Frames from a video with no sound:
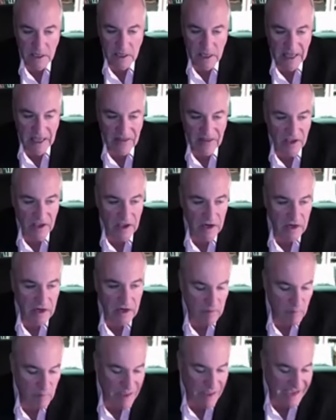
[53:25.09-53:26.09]
And then
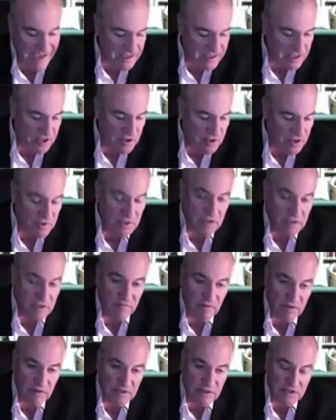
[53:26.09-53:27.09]
in Massachusetts
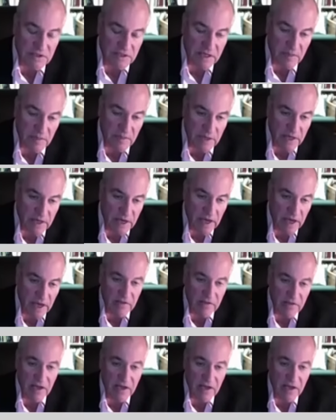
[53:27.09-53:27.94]
versus EPA,